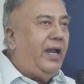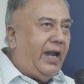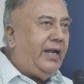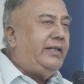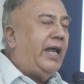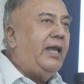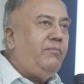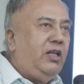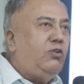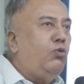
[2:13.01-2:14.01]
And
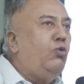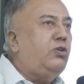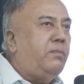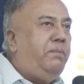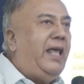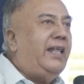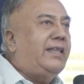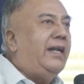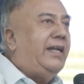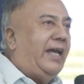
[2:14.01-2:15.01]
time includes
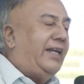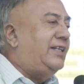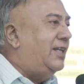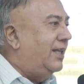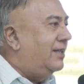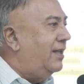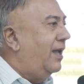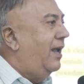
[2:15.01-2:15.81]
place and direction.